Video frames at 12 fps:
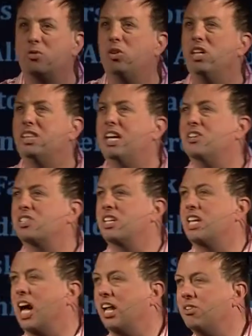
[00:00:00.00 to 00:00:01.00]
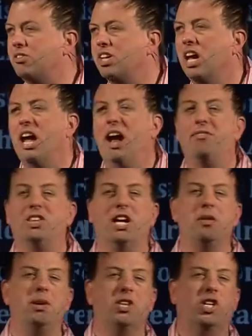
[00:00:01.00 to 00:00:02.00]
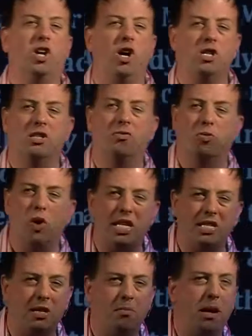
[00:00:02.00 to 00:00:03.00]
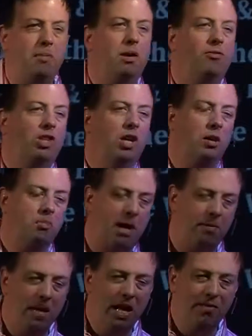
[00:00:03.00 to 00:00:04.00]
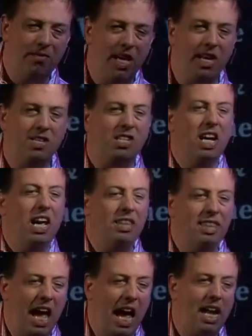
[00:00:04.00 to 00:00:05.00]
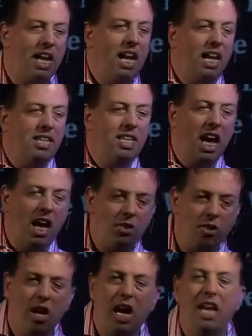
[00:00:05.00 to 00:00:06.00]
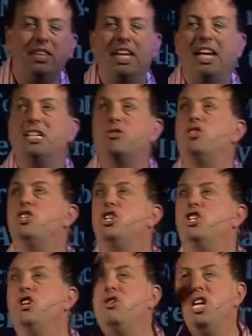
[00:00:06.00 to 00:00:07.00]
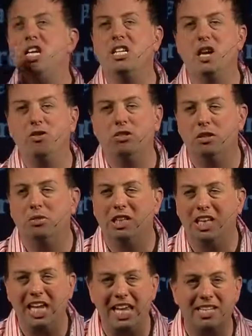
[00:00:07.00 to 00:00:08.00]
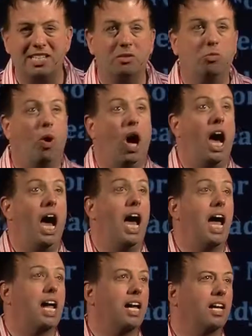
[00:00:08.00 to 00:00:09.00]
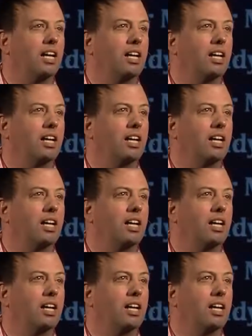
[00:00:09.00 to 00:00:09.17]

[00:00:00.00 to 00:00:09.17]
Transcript: $20,000? Have you thought about the cost of raising a baby? Have you thought about this and that and the other? And the answer is you didn't go through a list. Why?